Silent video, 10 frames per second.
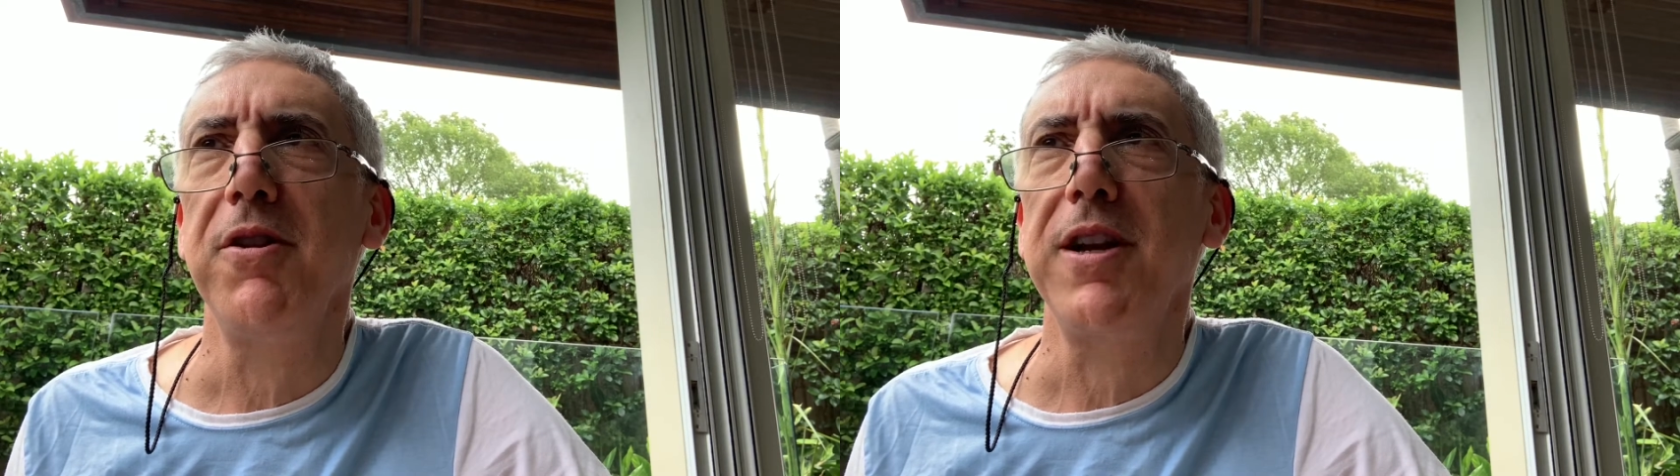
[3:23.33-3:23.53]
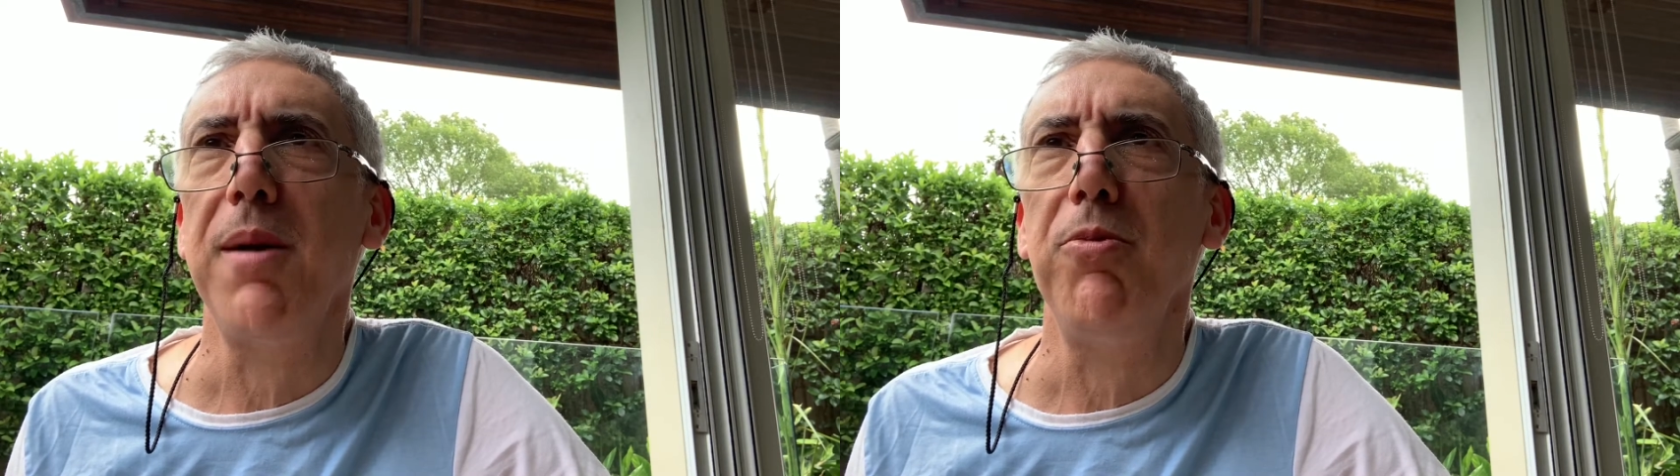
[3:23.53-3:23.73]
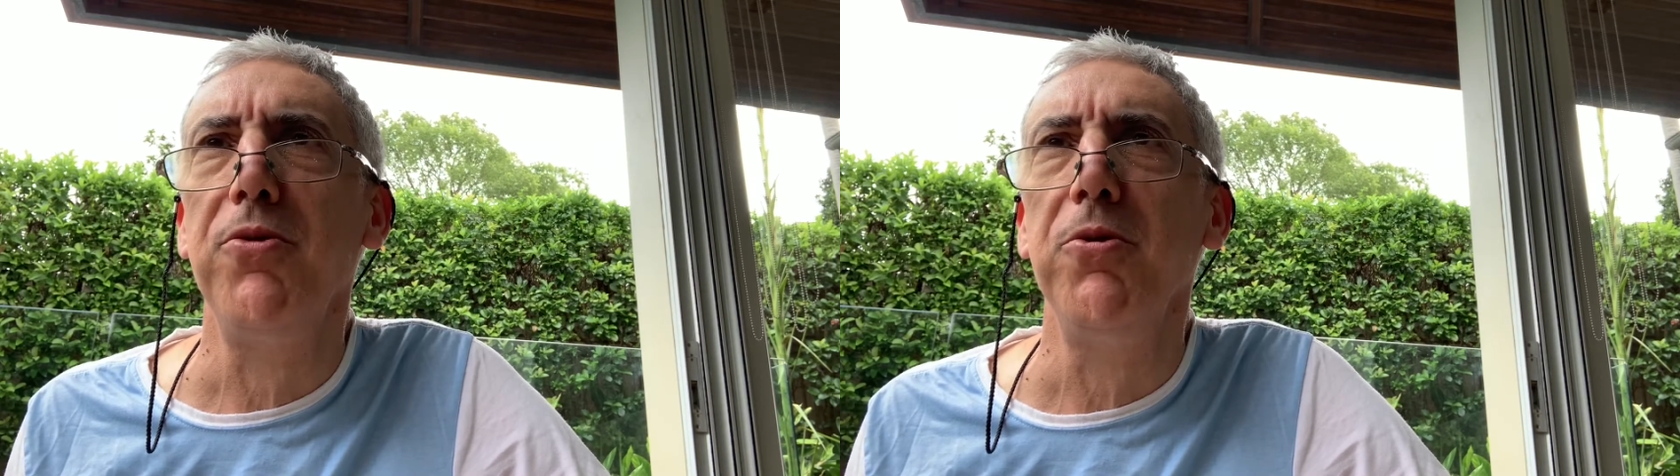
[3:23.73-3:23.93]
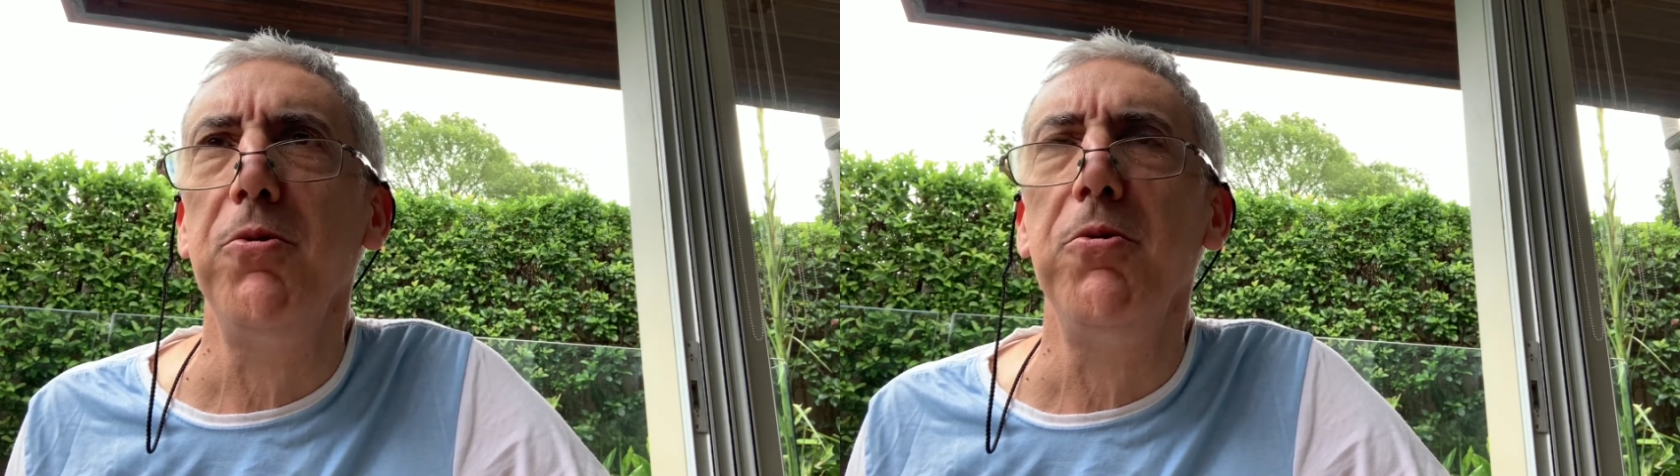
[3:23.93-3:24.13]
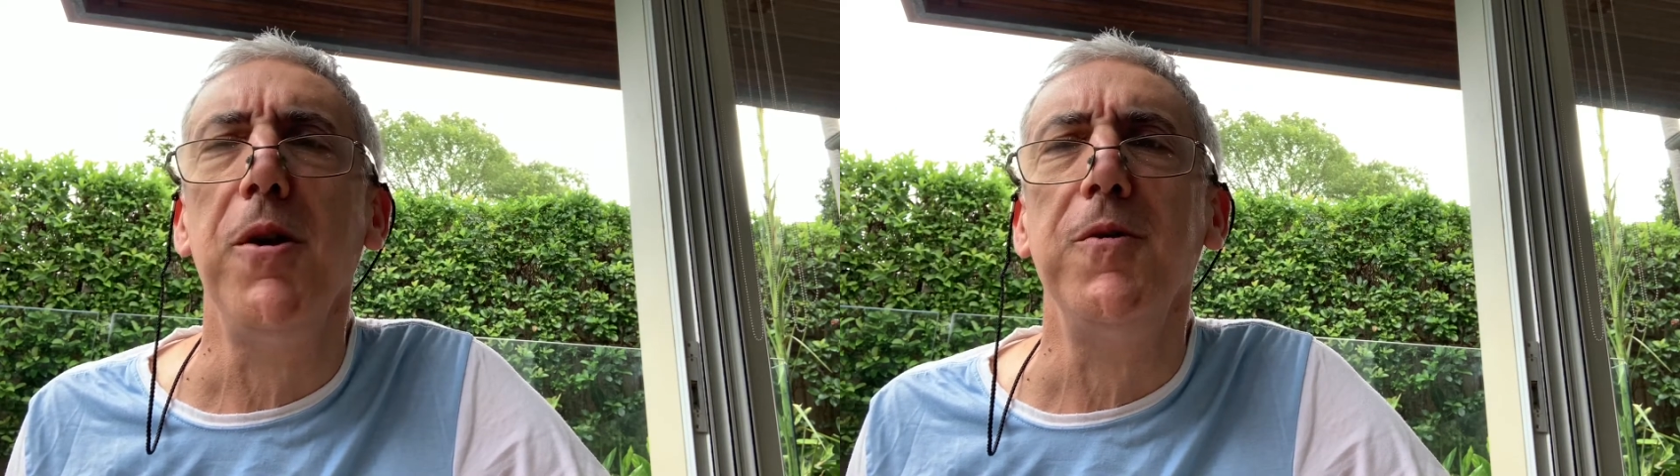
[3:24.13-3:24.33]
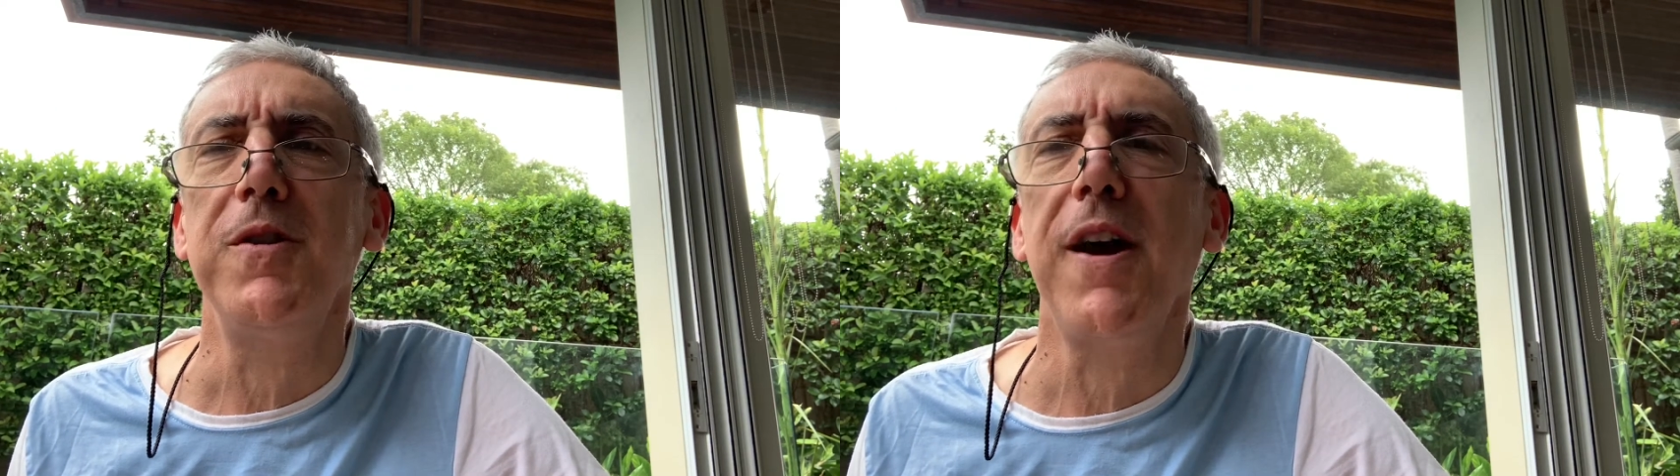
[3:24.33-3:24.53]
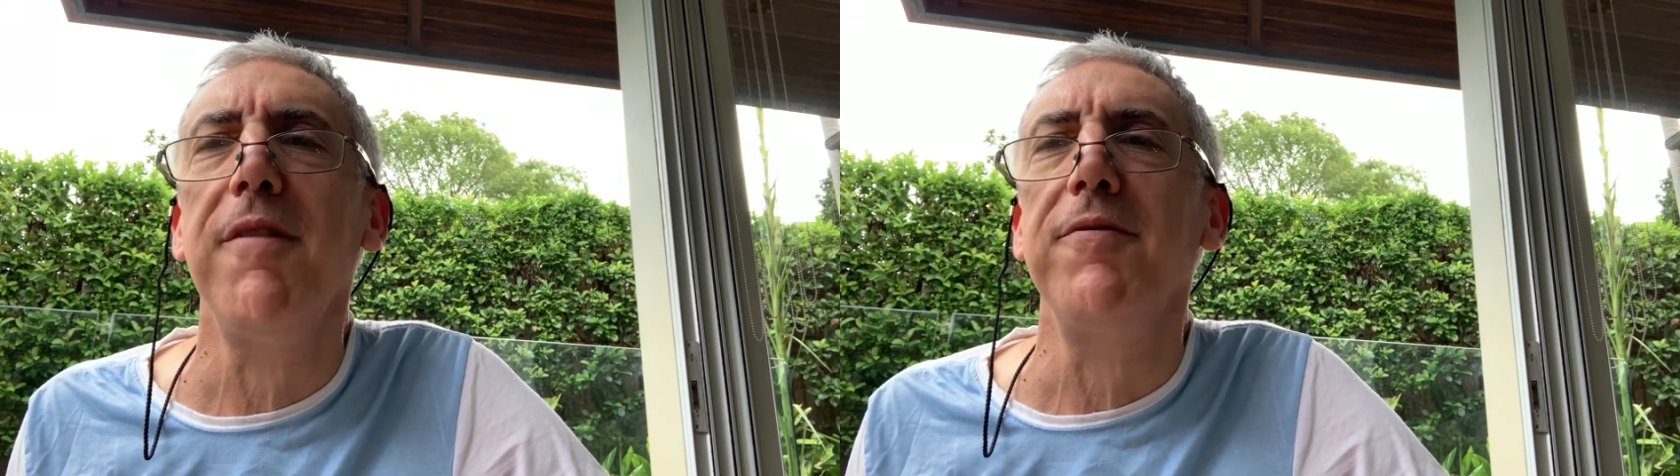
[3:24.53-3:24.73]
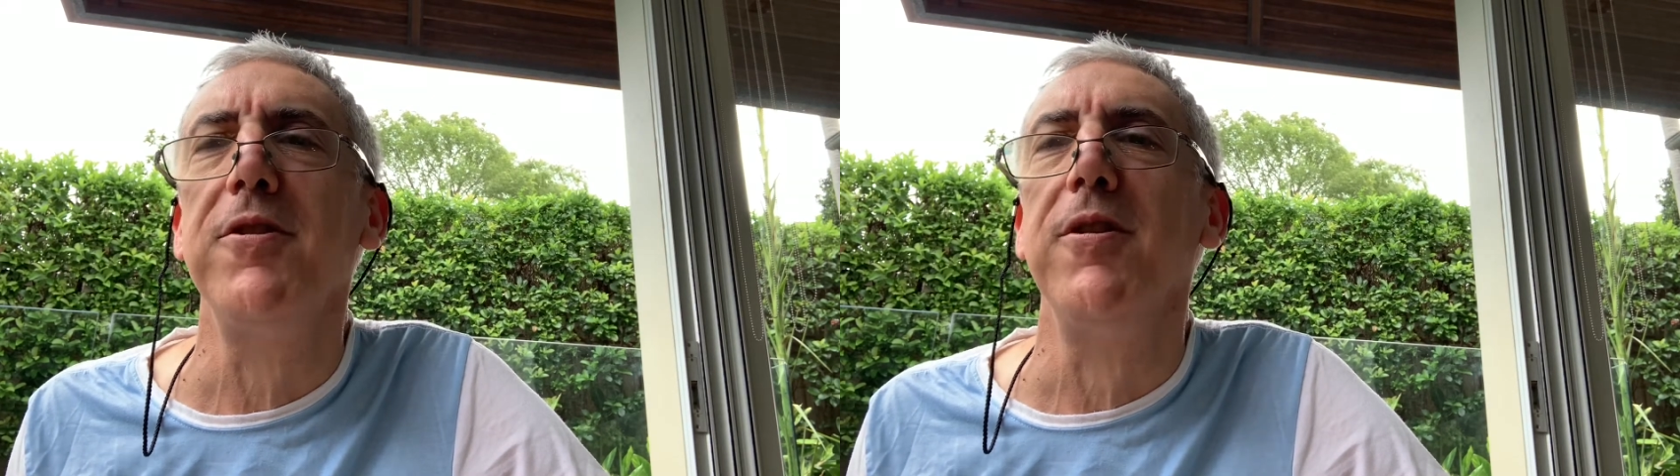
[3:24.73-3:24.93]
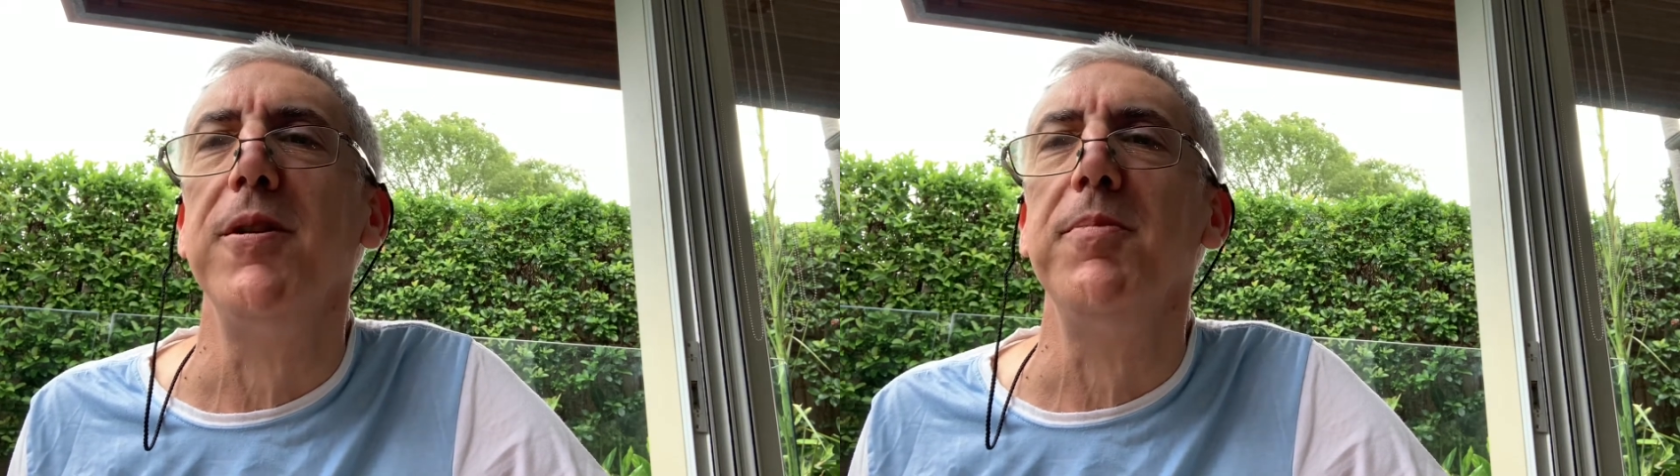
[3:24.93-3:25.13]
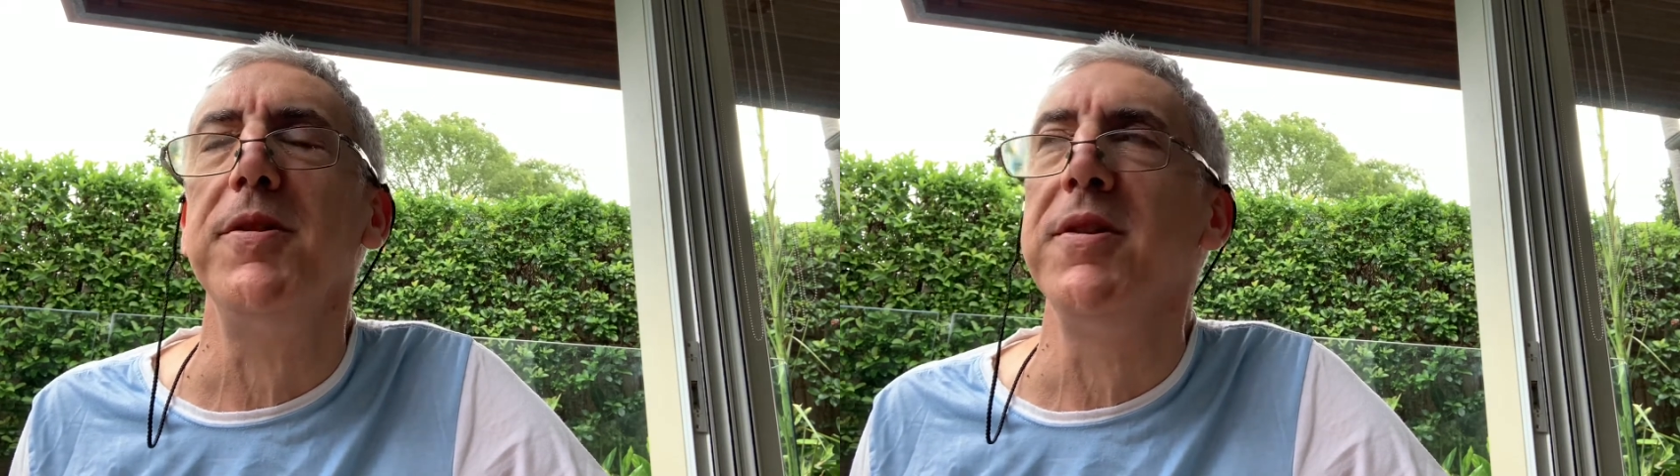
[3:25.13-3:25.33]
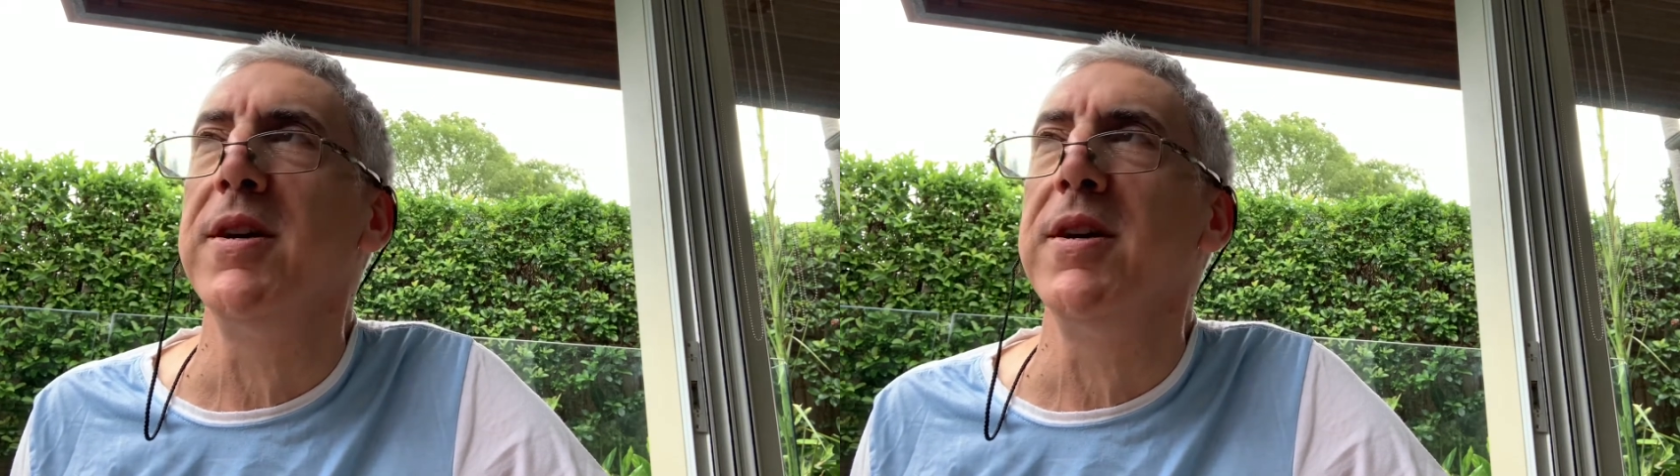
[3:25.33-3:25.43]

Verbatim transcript: to come through those tough times,